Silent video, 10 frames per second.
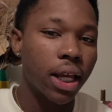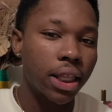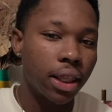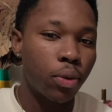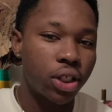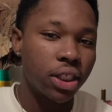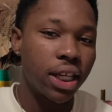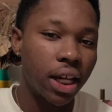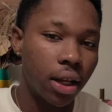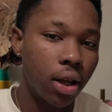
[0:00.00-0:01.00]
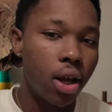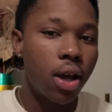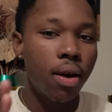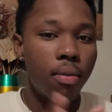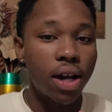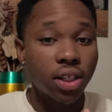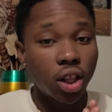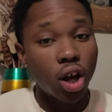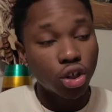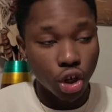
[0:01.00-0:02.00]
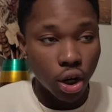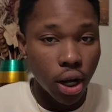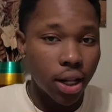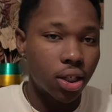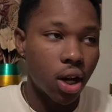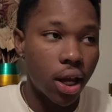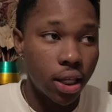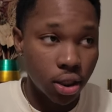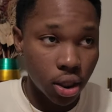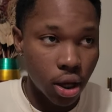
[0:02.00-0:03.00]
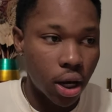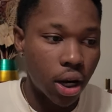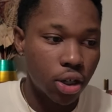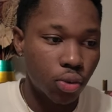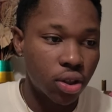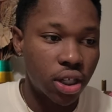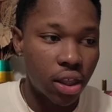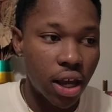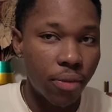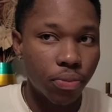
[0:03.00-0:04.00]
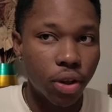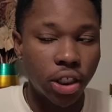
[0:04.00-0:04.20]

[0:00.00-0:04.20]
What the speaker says: Like, they'll just get it. Well, it's a long journey and it's not easy, and I just want to say that.